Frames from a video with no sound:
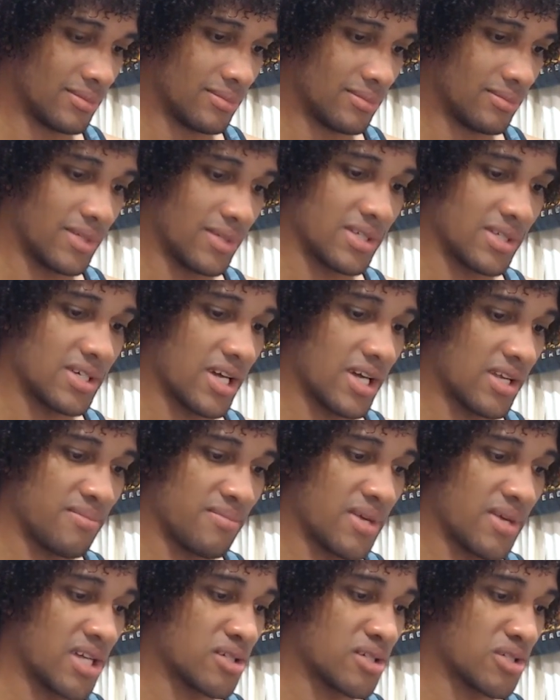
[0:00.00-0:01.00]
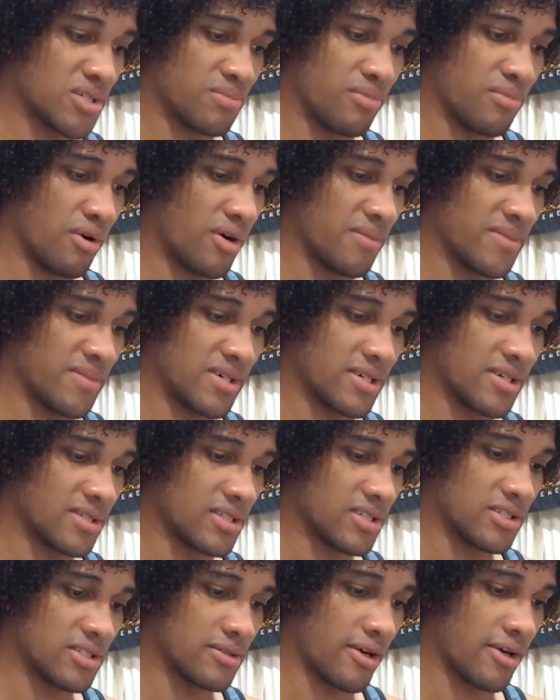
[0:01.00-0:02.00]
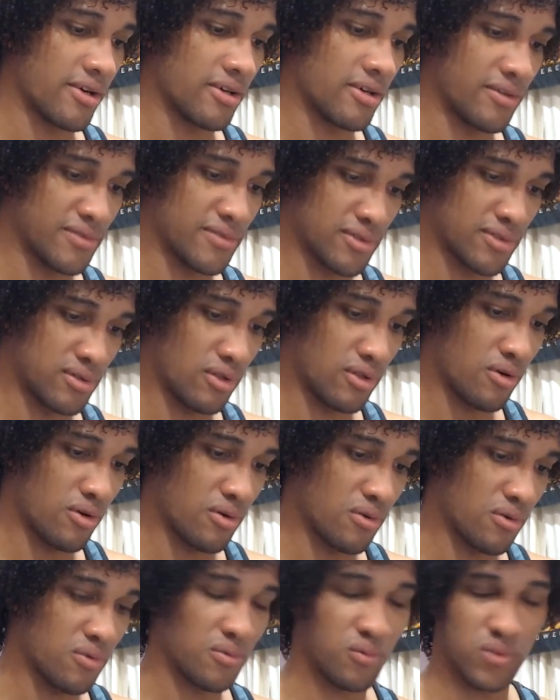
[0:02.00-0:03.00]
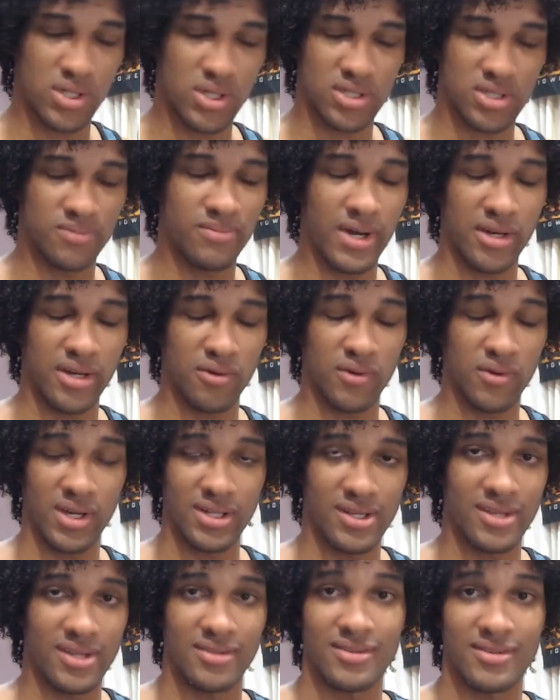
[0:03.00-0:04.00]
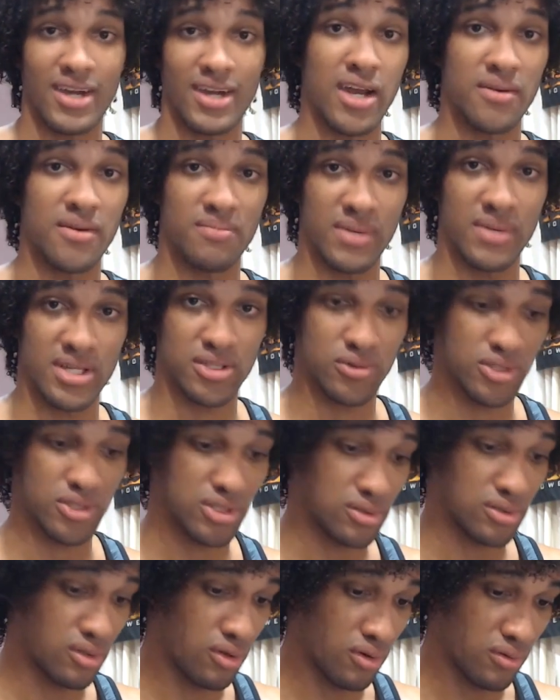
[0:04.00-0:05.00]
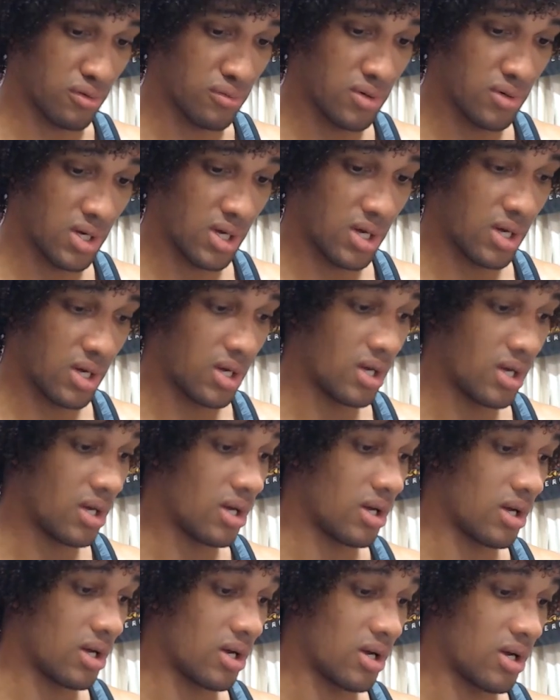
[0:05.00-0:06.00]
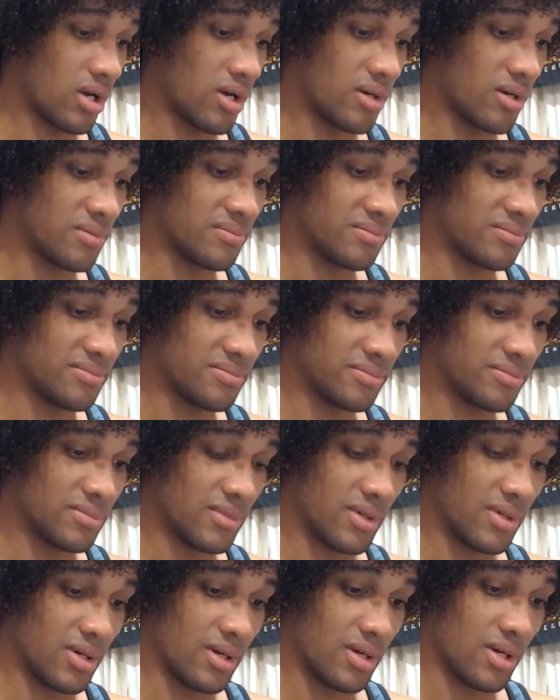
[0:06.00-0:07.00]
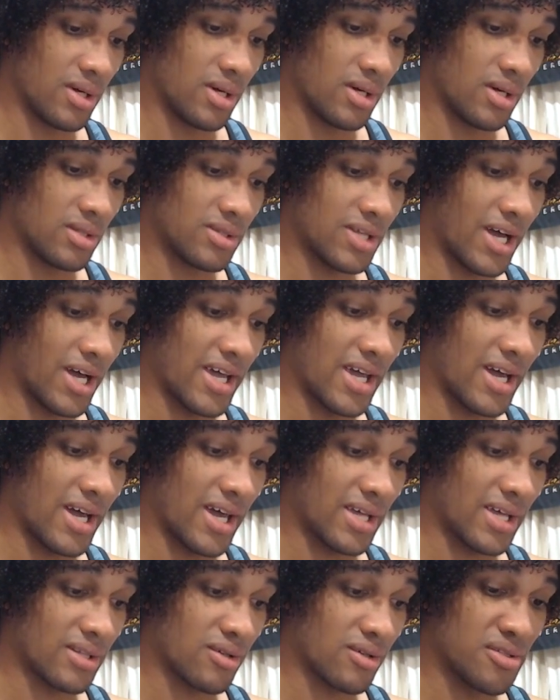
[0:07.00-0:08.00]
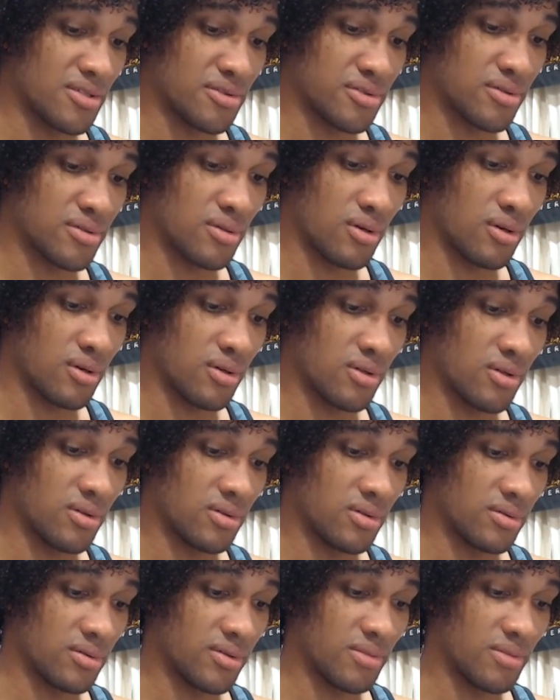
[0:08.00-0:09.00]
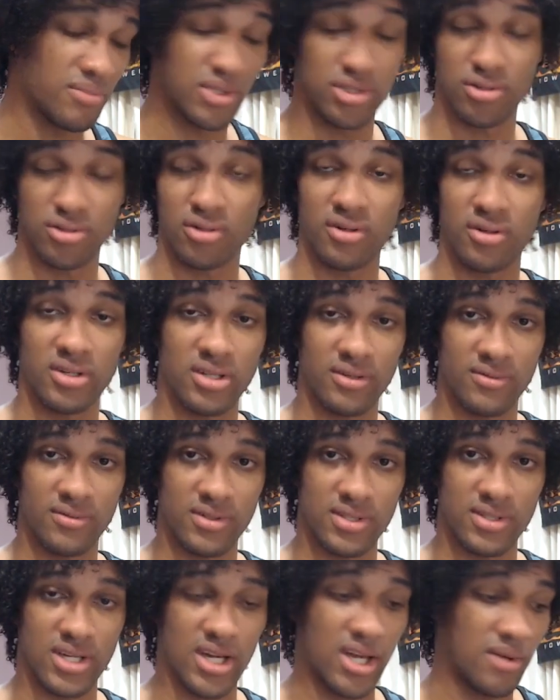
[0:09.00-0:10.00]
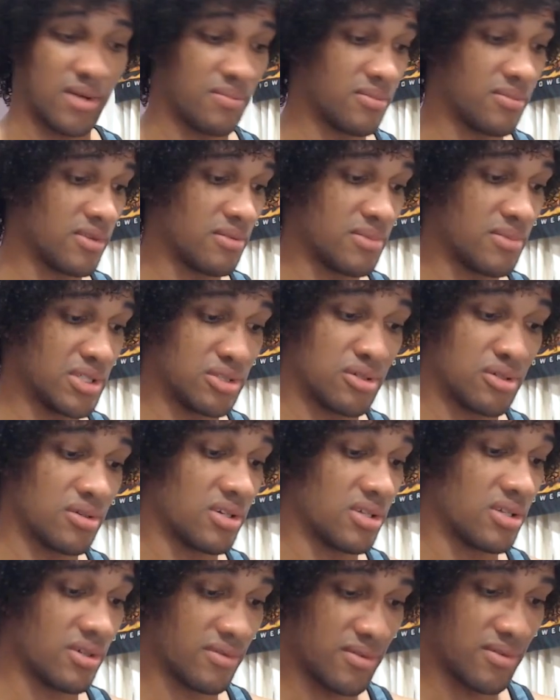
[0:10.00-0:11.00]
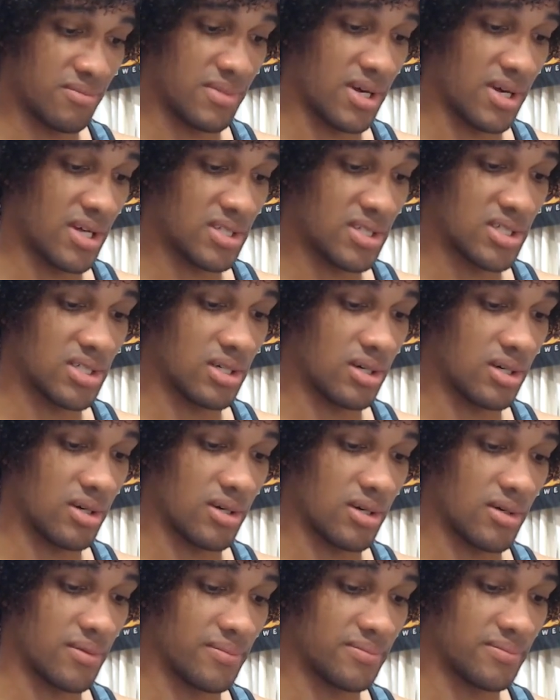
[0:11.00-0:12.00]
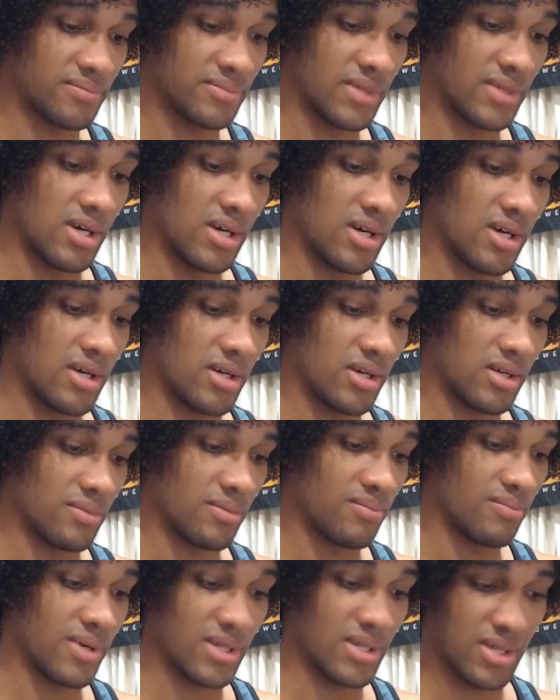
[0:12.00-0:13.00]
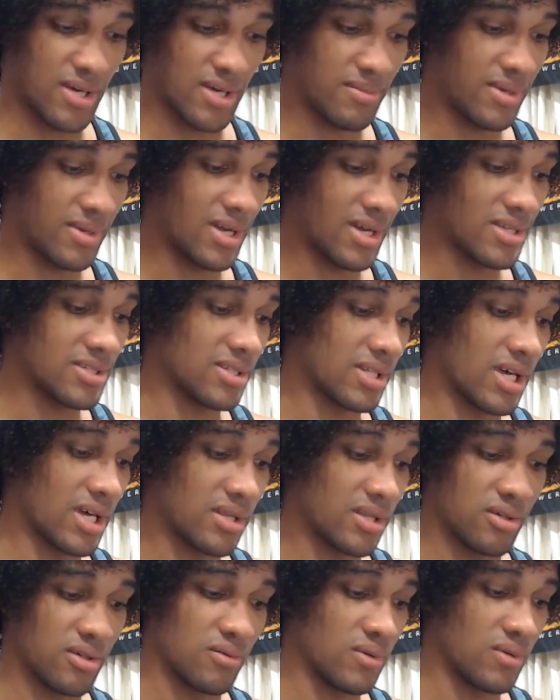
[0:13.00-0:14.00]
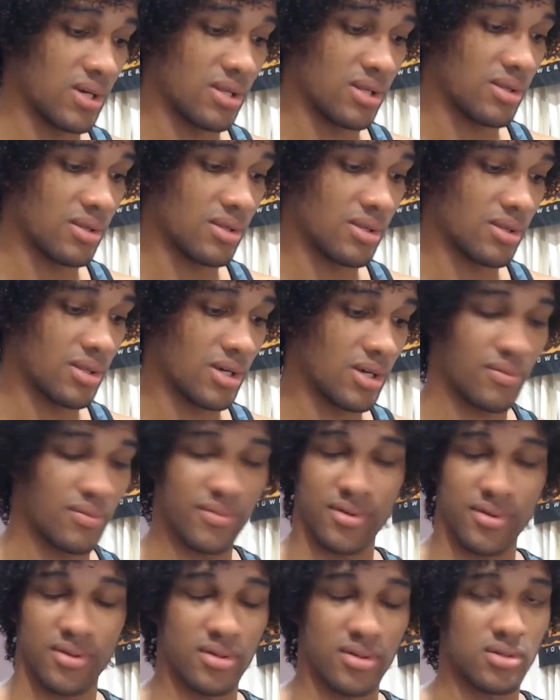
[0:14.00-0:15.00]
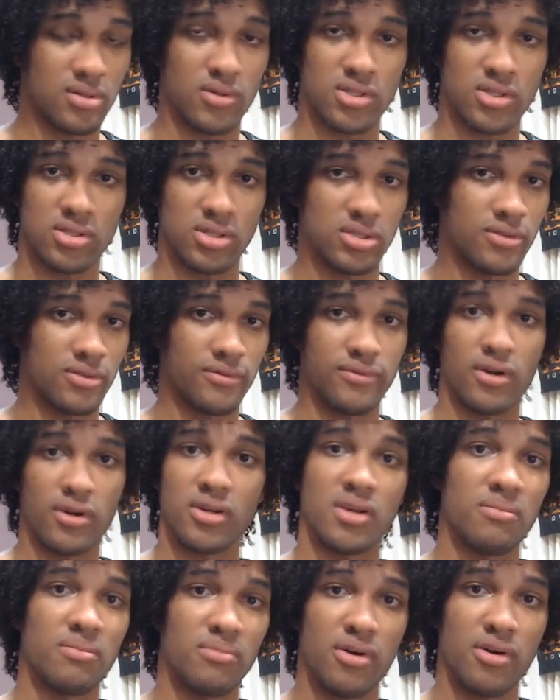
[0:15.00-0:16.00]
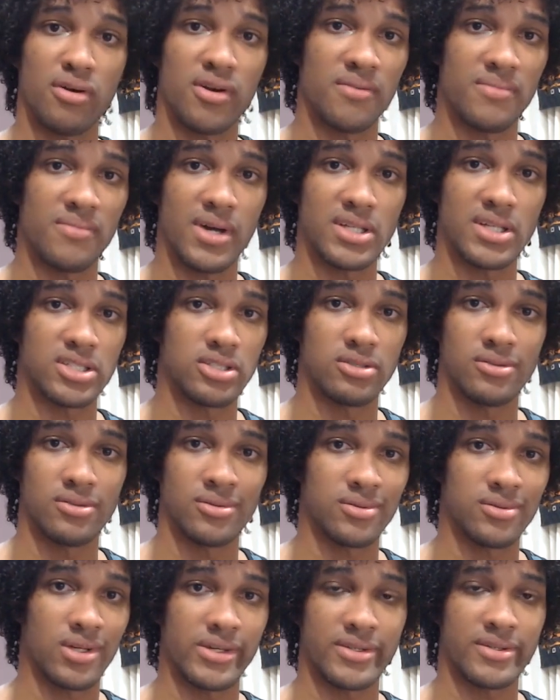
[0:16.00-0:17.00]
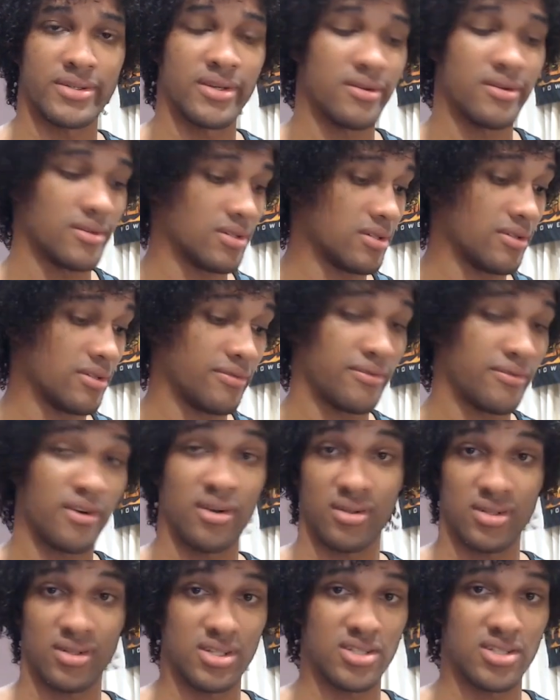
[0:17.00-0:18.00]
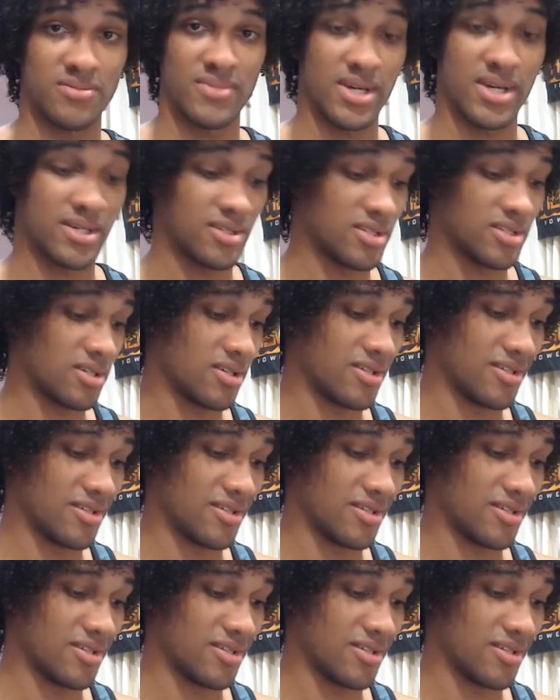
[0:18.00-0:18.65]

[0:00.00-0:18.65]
But yeah, the match was boring because it started off slow, which, by the way, the entire match was slow. Taya had control the majority of the time, the majority of the match. But yeah, Madison got the win. Like, it was just a fucking boring match, dude. Like, seriously, fuck this match.